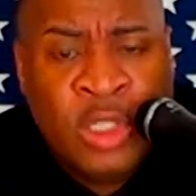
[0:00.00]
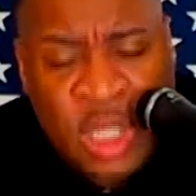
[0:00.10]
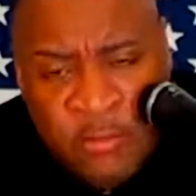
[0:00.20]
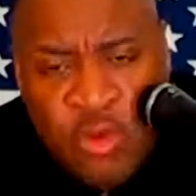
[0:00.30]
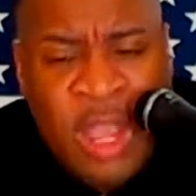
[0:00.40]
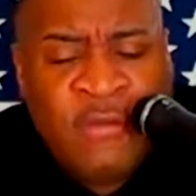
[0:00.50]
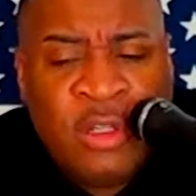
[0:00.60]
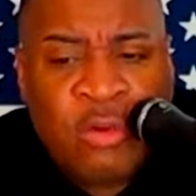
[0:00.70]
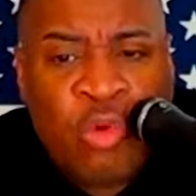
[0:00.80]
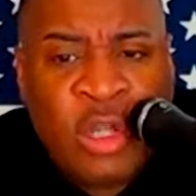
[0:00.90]
Now, if you have
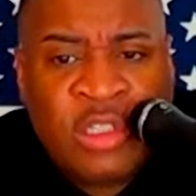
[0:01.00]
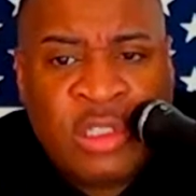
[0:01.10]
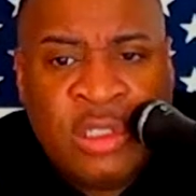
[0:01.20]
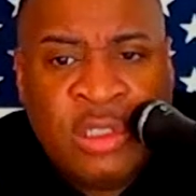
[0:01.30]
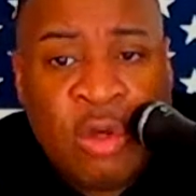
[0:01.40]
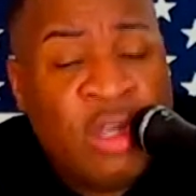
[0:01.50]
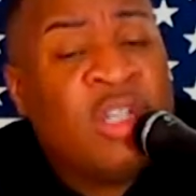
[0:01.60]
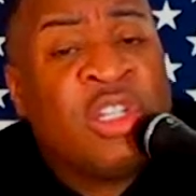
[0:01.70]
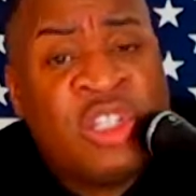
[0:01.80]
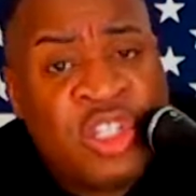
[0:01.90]
any questions,
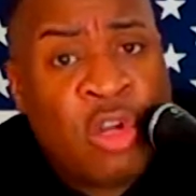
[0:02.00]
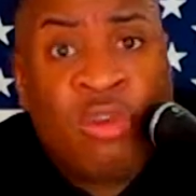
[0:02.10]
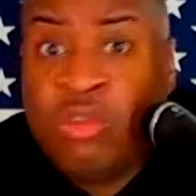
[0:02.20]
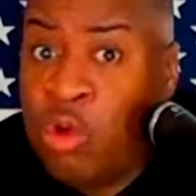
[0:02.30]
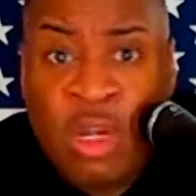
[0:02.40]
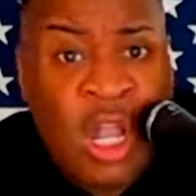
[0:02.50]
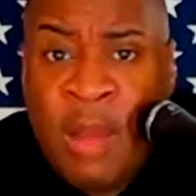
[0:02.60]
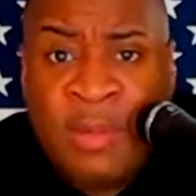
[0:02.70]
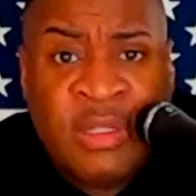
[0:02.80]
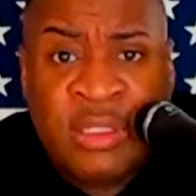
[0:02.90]
any concerns, or
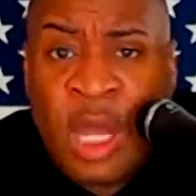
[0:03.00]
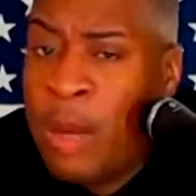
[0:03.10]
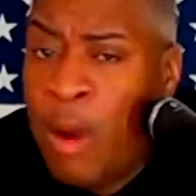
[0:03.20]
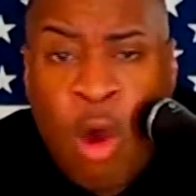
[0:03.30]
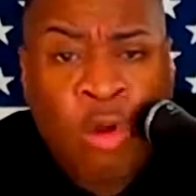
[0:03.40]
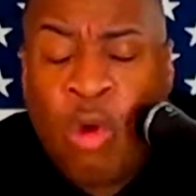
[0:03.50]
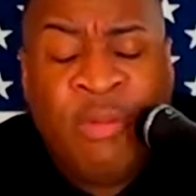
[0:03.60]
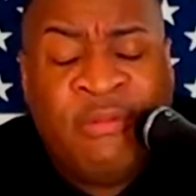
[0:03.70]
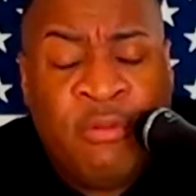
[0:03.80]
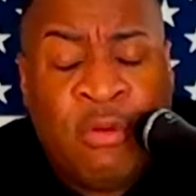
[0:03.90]
comments, I'm all
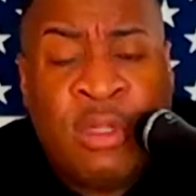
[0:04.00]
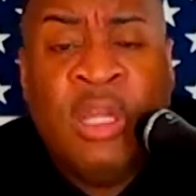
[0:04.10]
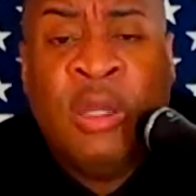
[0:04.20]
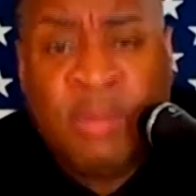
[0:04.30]
open for it.